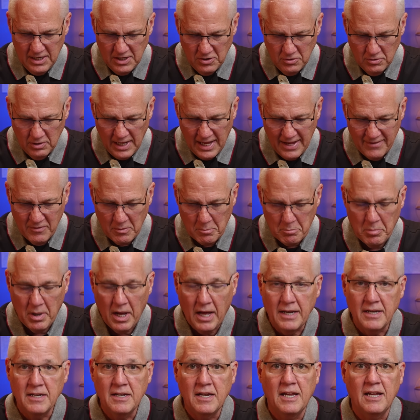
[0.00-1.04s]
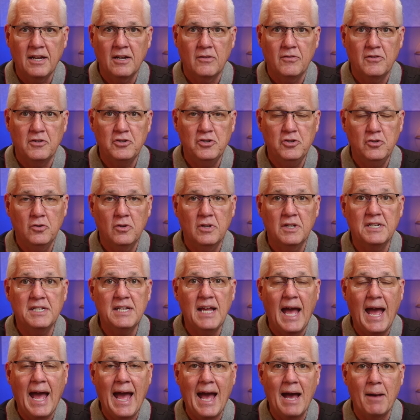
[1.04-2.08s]
you'll have a button here that you can
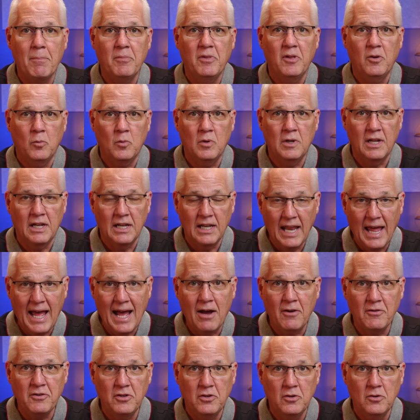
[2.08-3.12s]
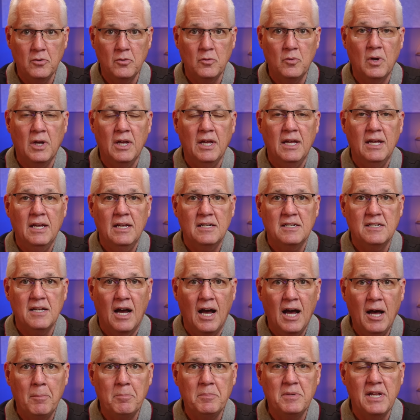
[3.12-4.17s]
tap that will allow you to
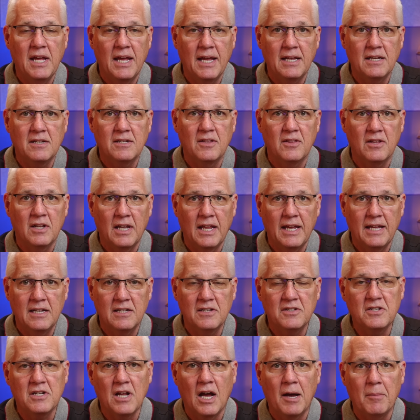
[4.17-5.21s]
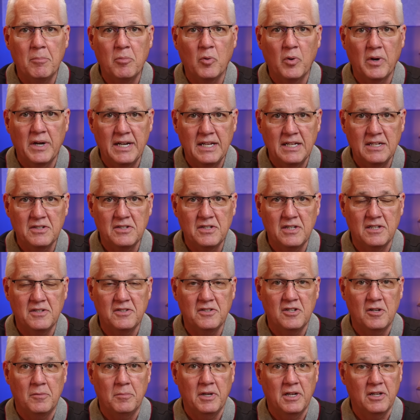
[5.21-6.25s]
update to the latest operating
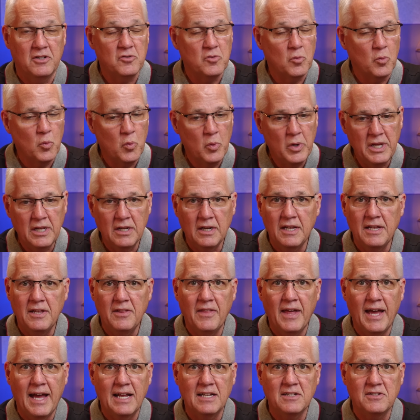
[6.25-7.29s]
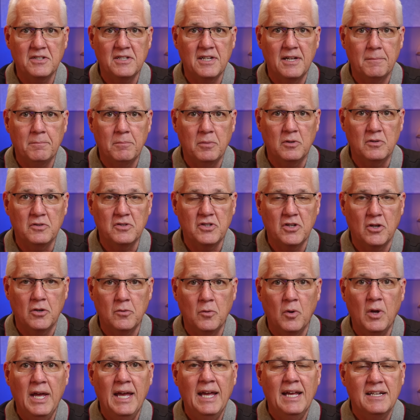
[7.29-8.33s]
system. And it's really that simple.
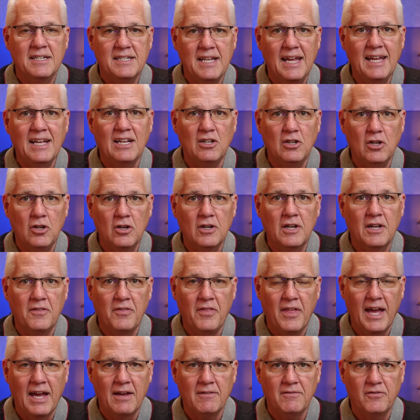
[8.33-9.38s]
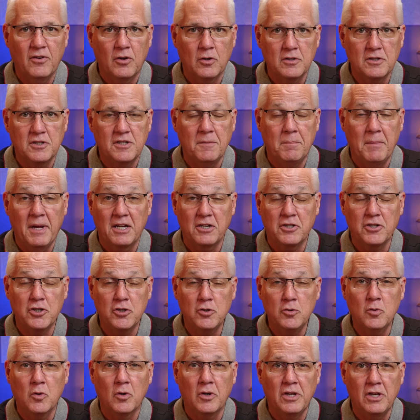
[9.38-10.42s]
So take a look at that first to make
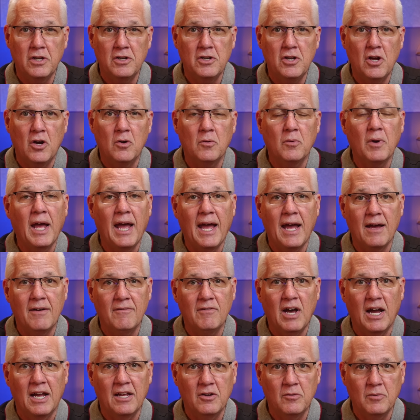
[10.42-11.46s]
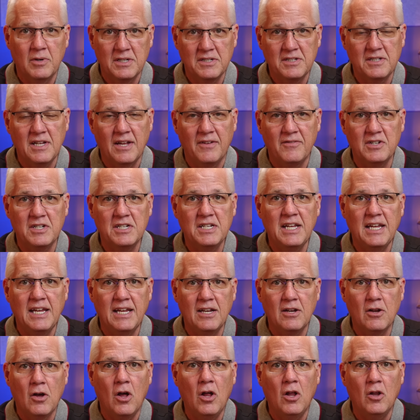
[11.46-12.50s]
sure you don't have i O S
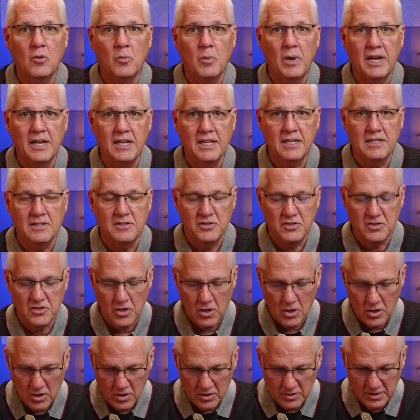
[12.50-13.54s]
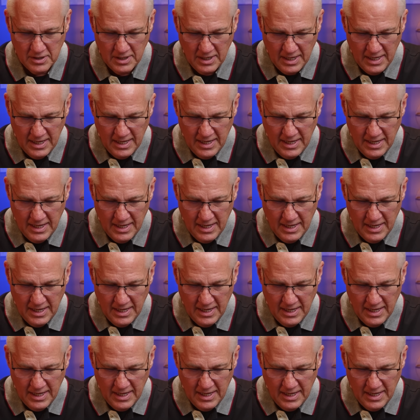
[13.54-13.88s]
seventeen already installed.